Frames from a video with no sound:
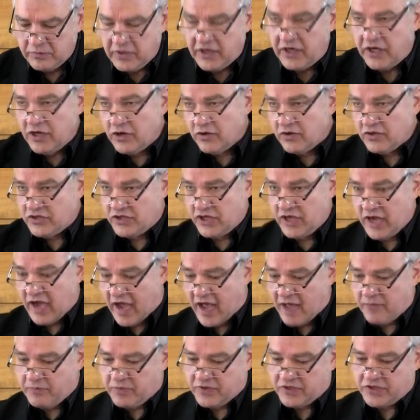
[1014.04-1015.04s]
but here is the
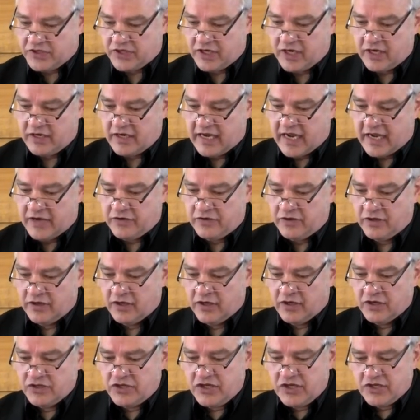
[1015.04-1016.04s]
opposite, and
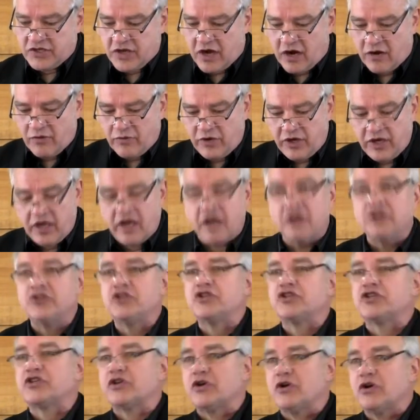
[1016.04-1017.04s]
she's already
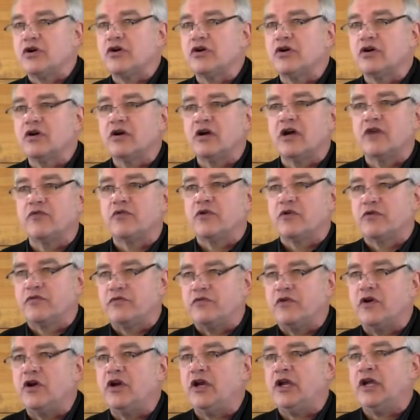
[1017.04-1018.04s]
unsure of her
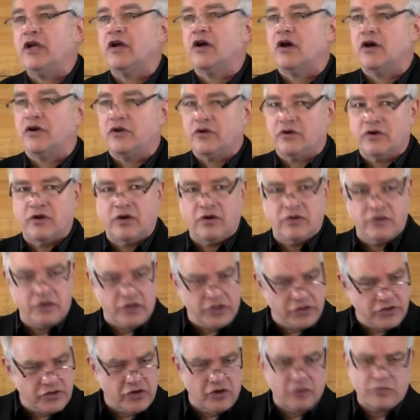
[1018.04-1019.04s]
footing on her own
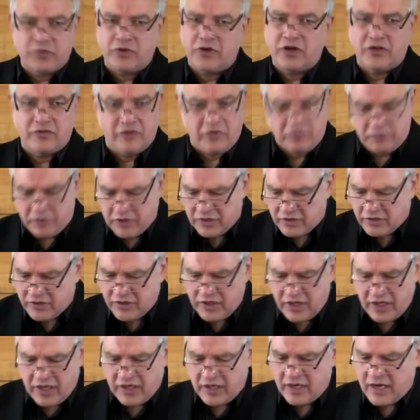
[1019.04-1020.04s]
interpretive
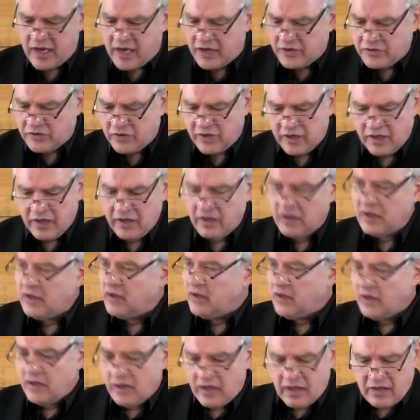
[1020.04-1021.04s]
ability and how to.
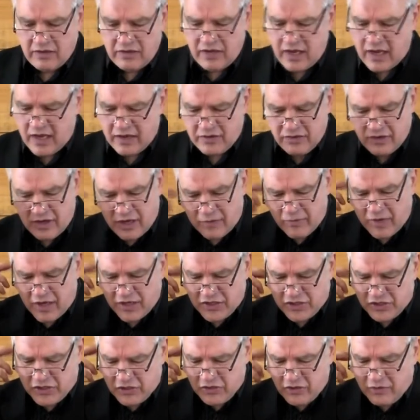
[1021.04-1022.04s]
Am
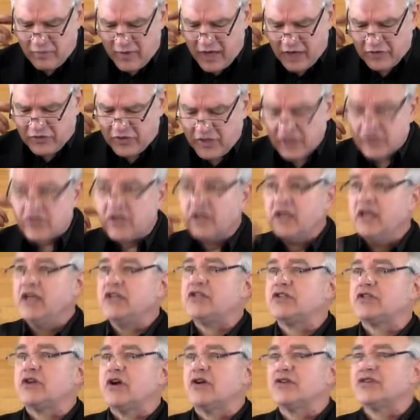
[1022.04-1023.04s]
I sure about this?
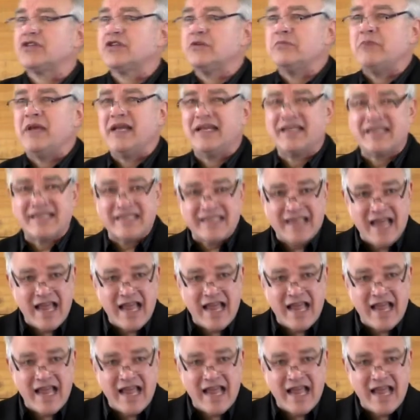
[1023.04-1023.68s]
It starts to make